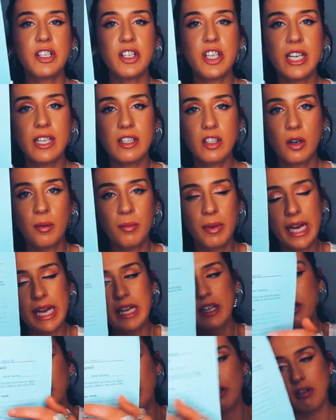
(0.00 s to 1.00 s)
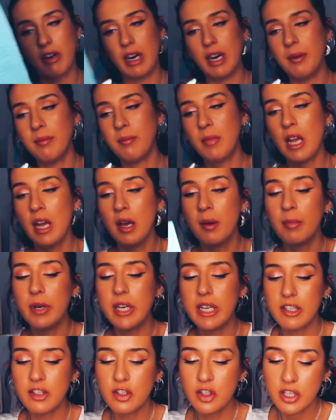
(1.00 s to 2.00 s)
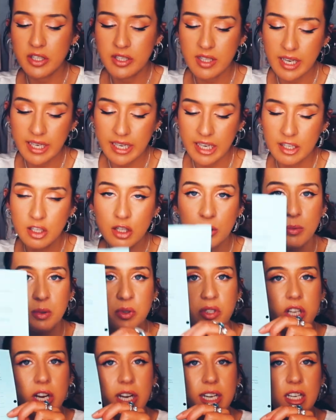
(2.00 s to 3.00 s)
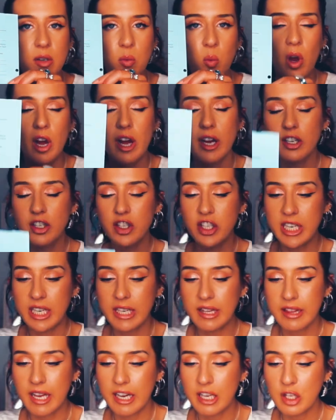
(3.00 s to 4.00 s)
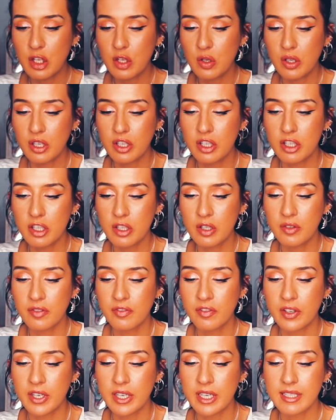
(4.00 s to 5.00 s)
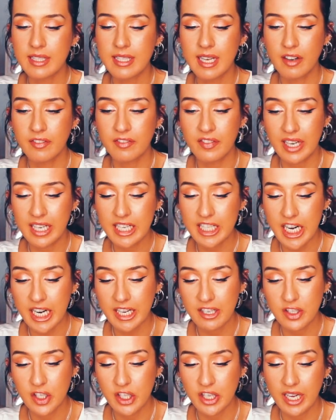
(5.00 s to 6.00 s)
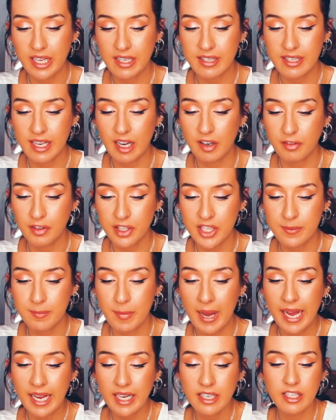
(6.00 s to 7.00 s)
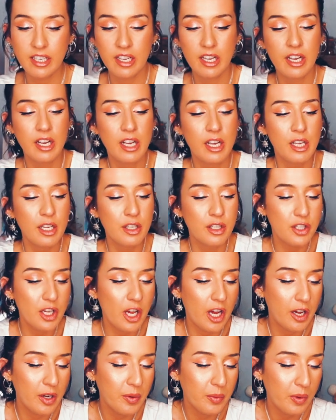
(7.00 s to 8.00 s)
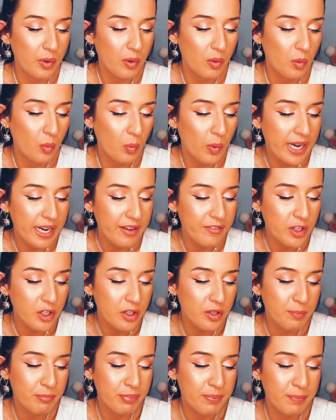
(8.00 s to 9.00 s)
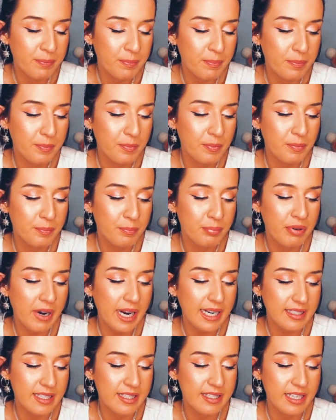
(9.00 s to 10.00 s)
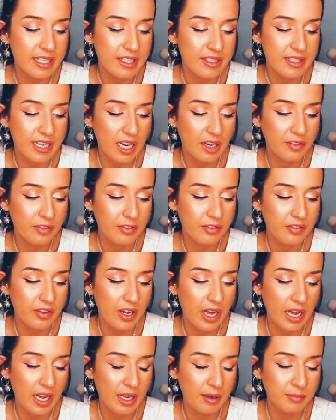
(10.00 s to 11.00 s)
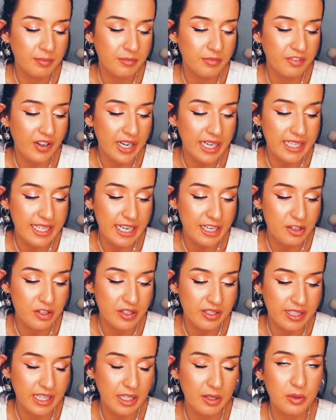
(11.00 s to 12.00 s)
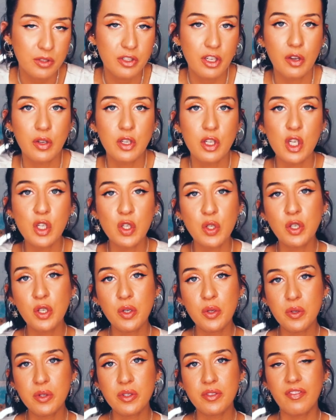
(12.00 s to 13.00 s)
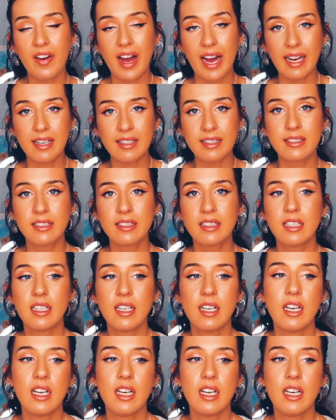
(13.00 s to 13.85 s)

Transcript: sheet on my Instagram, but it's just like a double-sided worksheet that you can do for self-validation and self-respect. So whenever you're practicing self-validation skills, so you use FAST